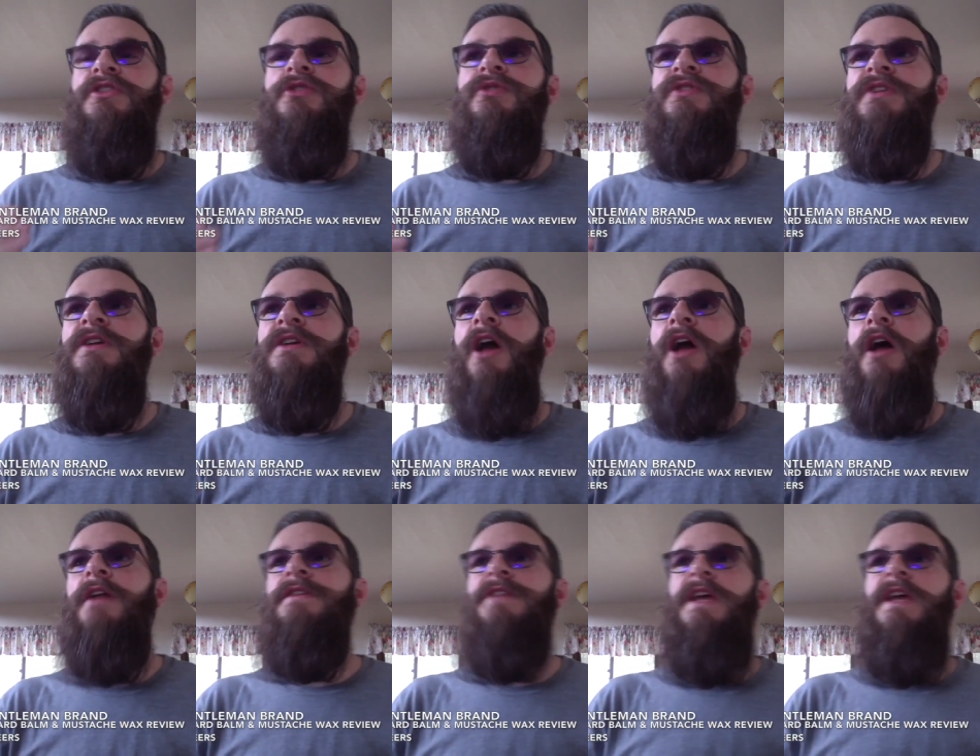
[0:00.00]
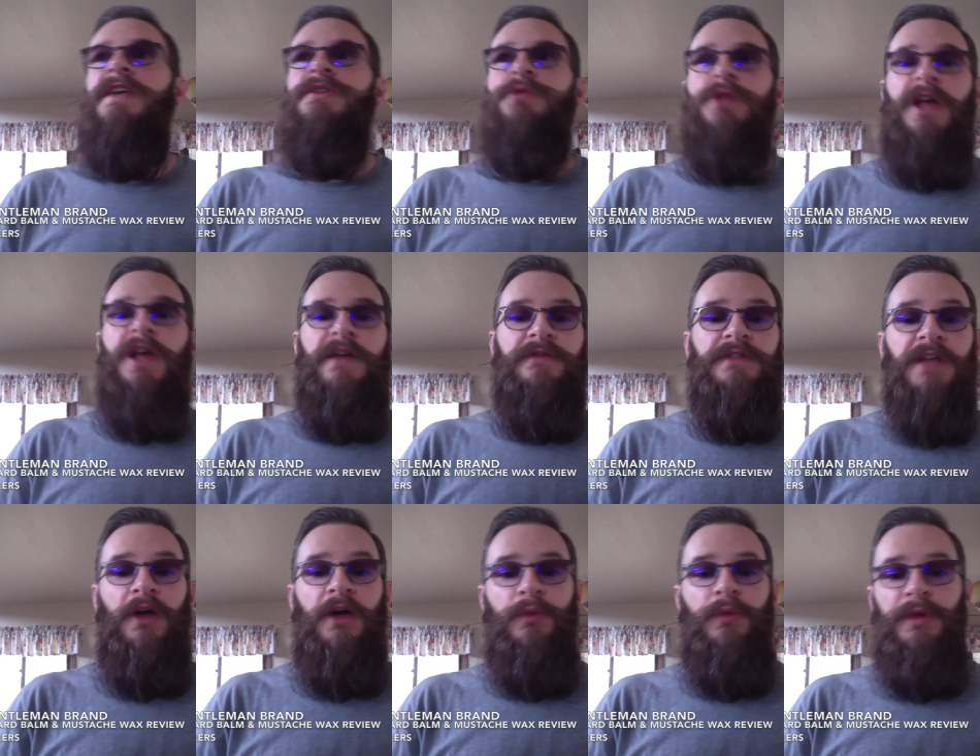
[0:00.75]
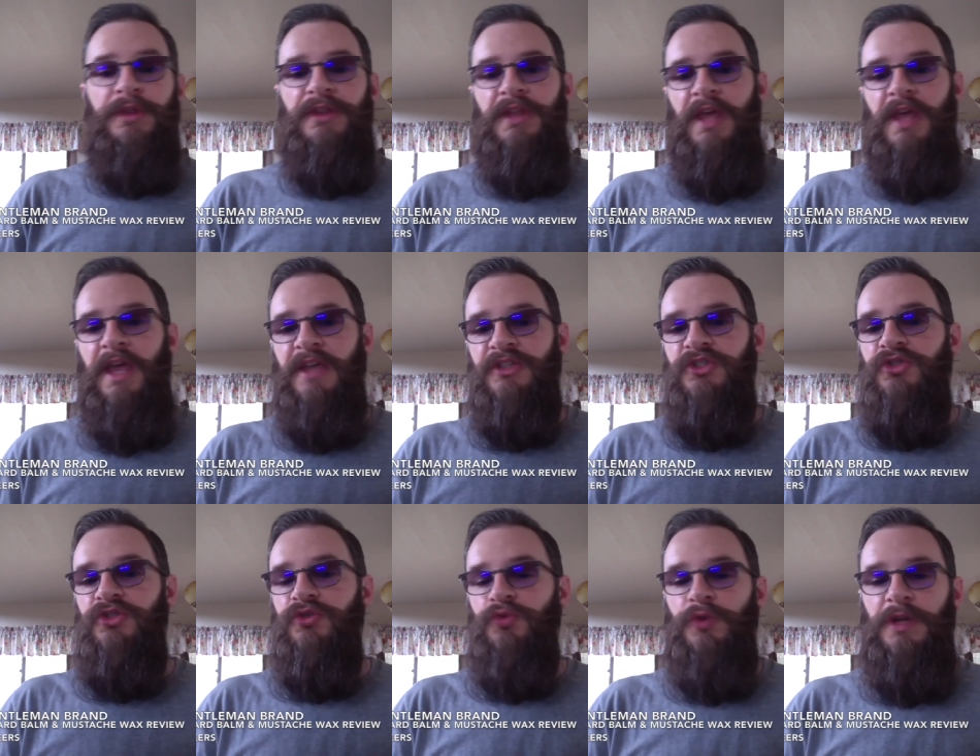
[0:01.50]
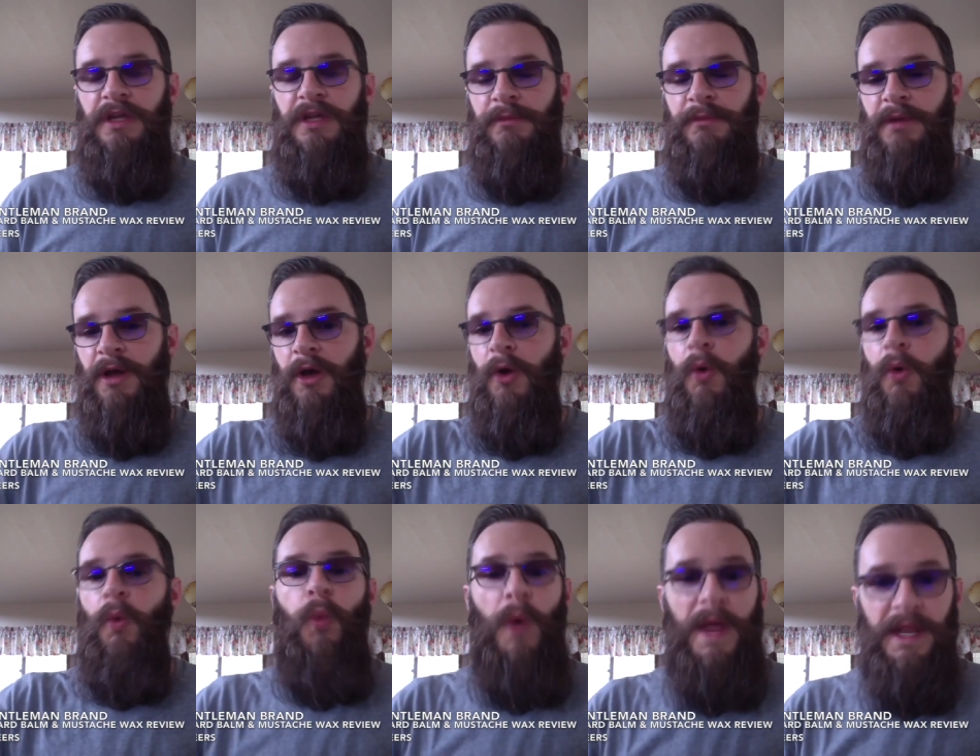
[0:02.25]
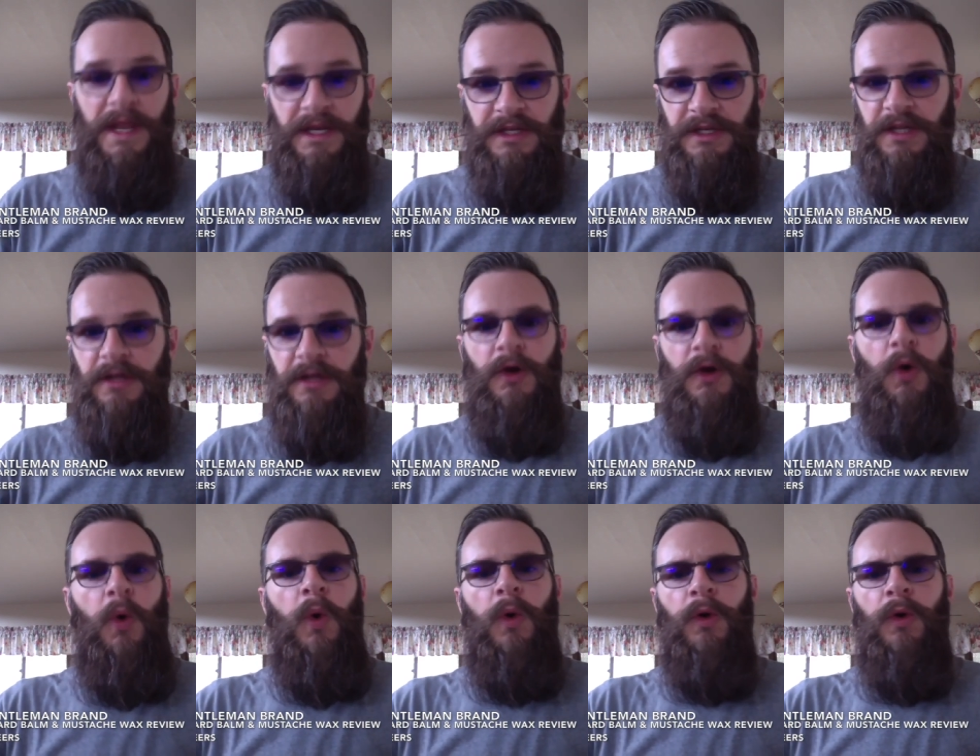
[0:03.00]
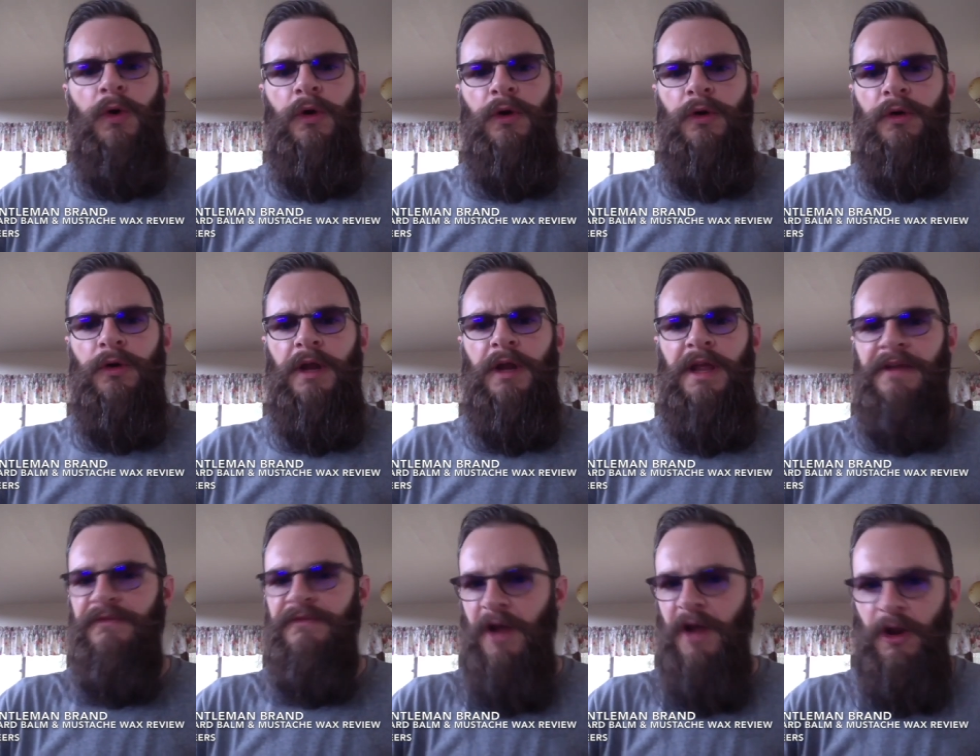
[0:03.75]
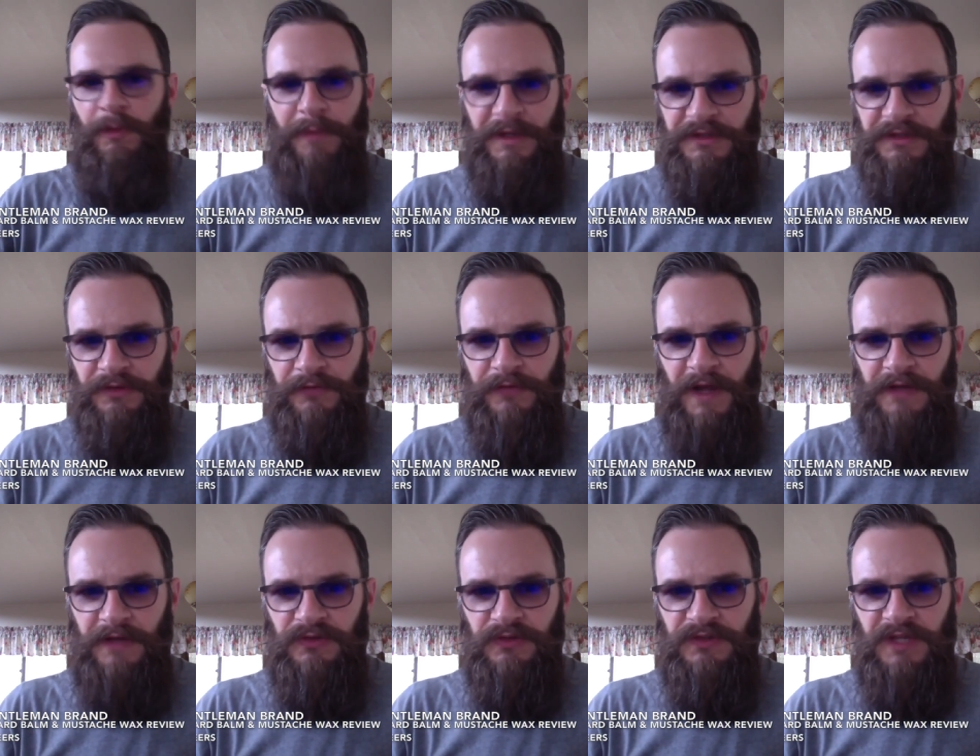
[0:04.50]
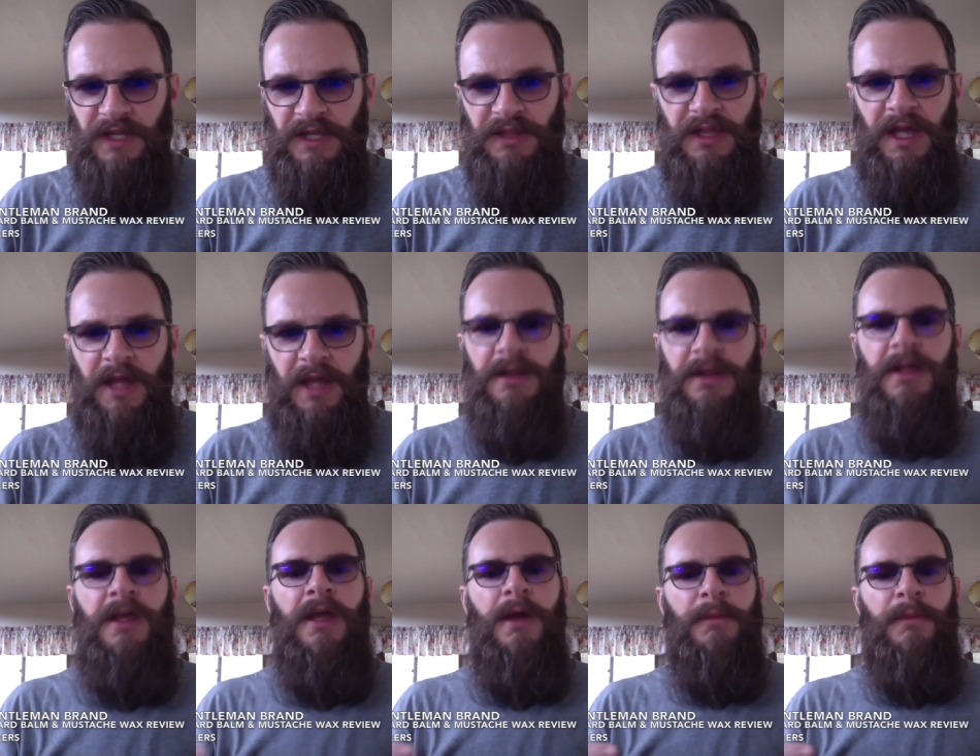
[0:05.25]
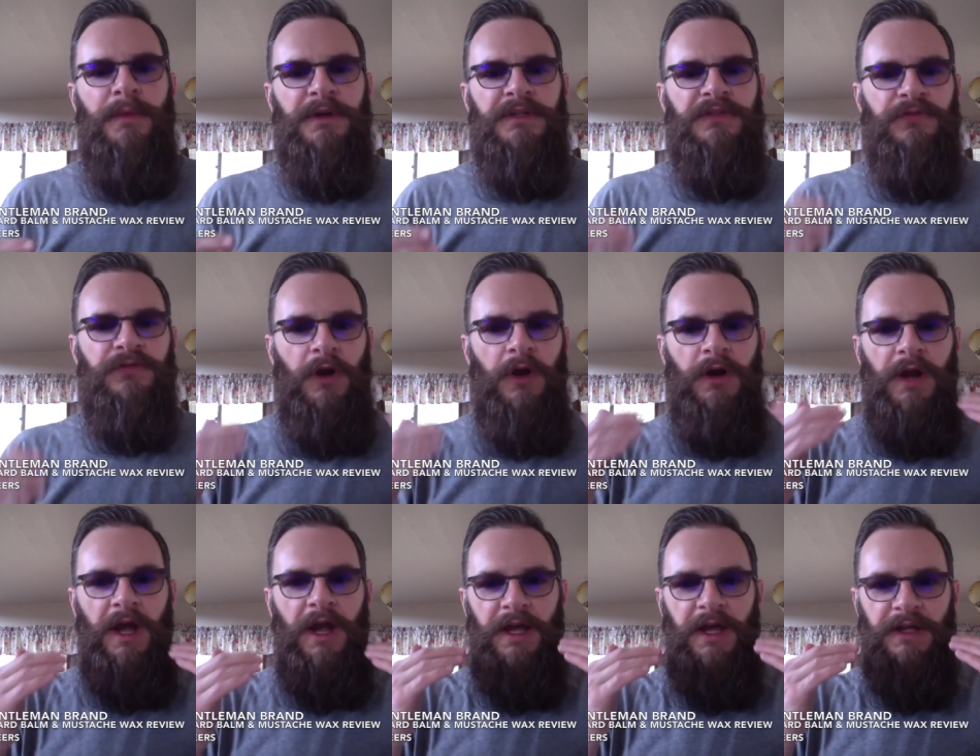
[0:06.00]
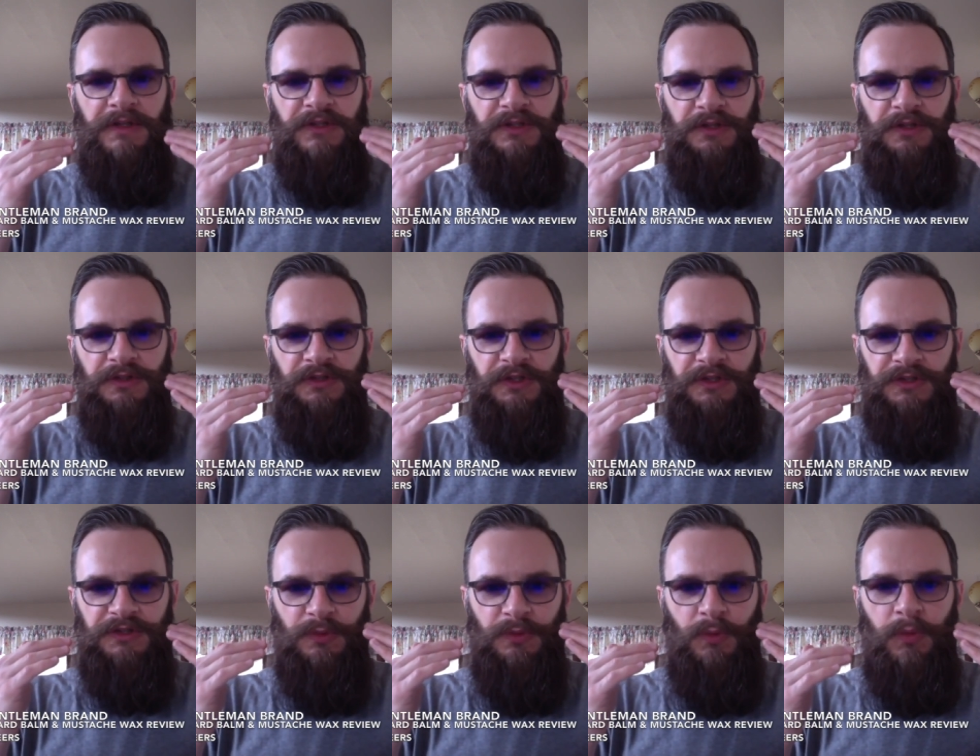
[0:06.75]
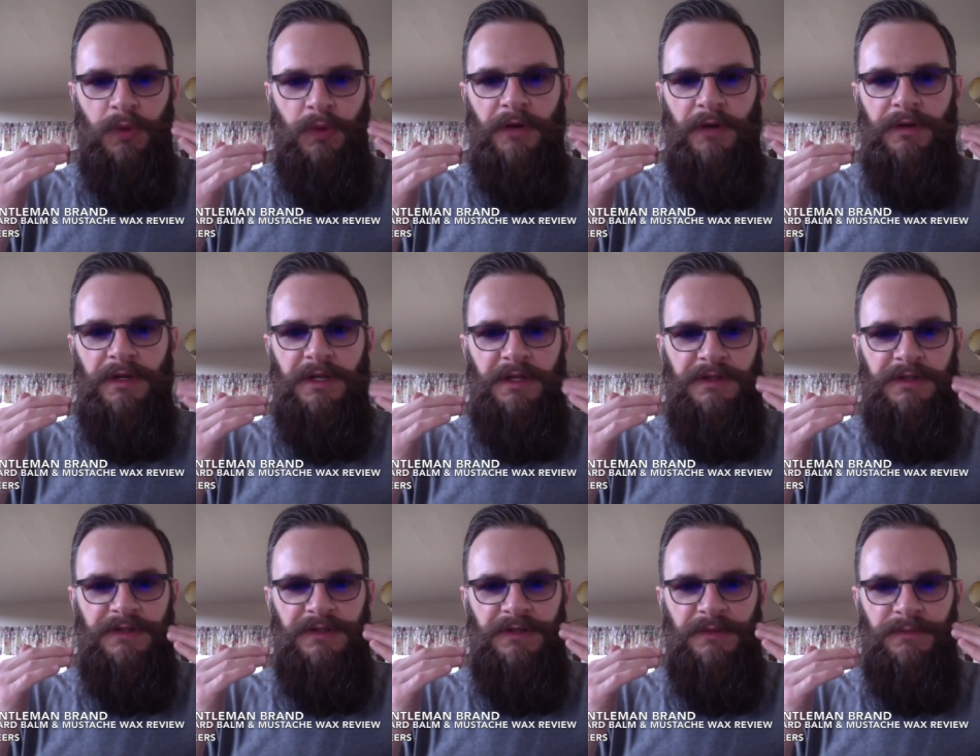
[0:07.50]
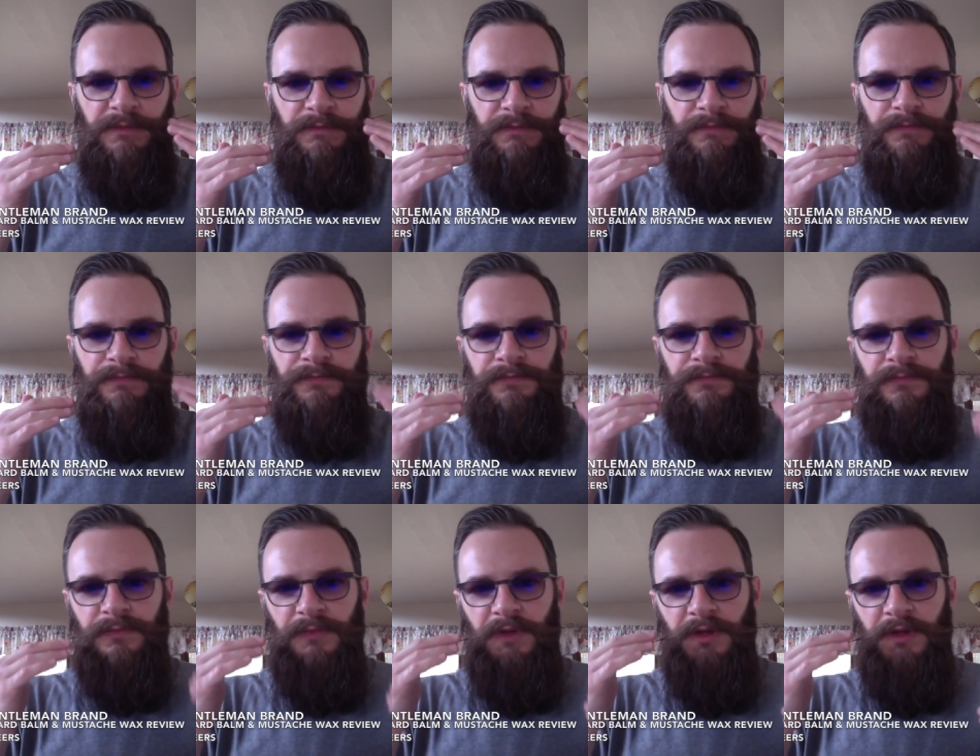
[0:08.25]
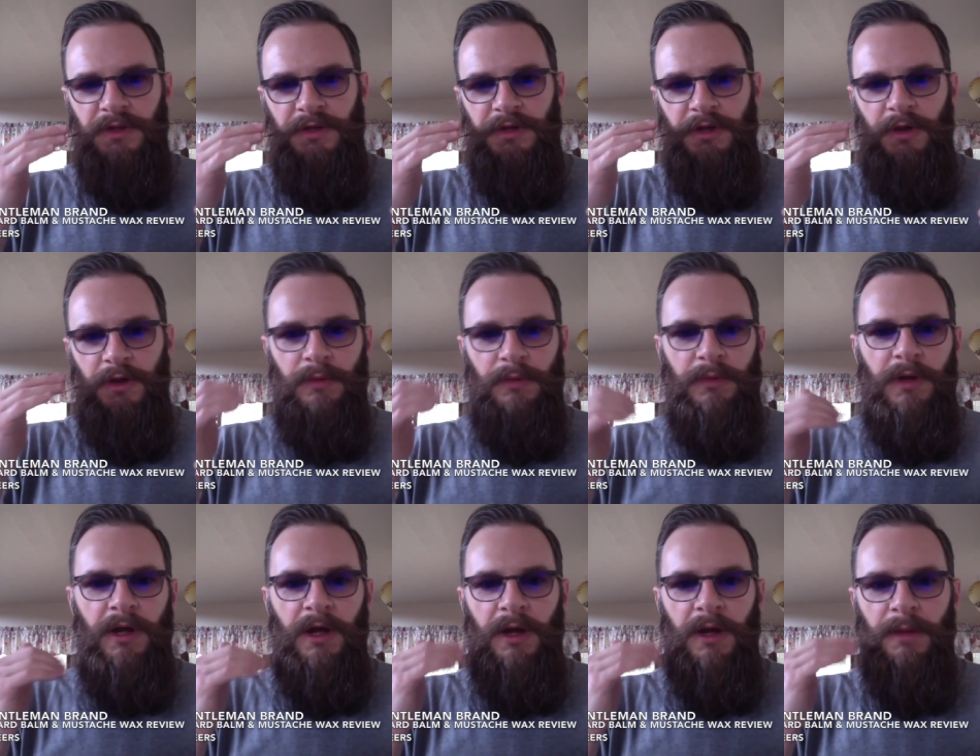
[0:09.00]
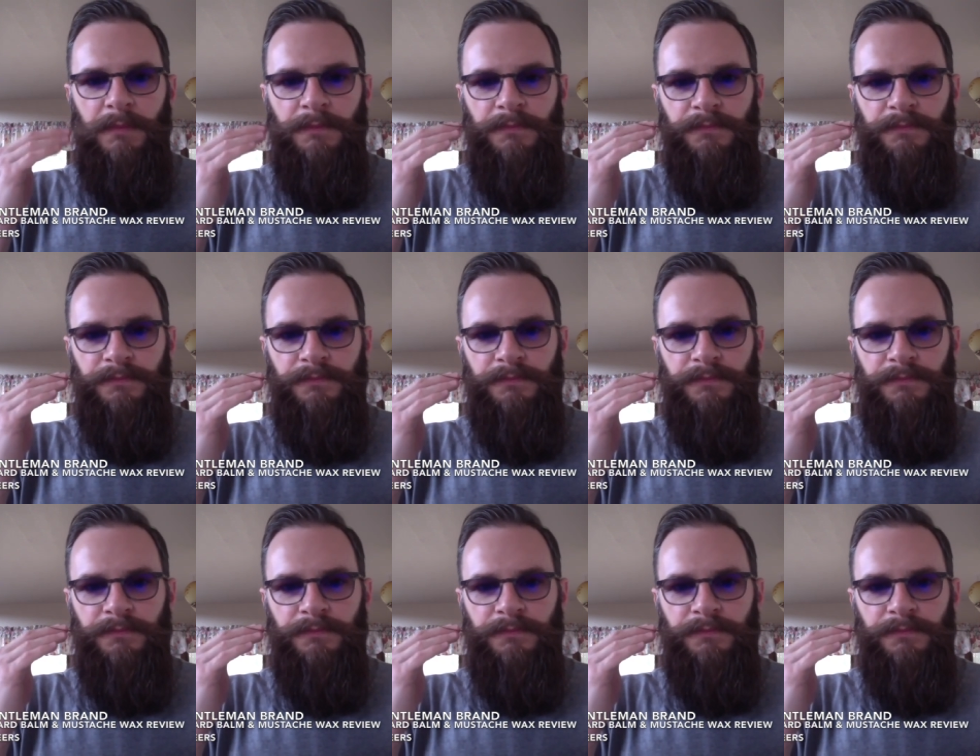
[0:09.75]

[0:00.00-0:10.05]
used it on days when I've dealt with extreme wind or environmental factors like that. But as far as just wearing it, you know,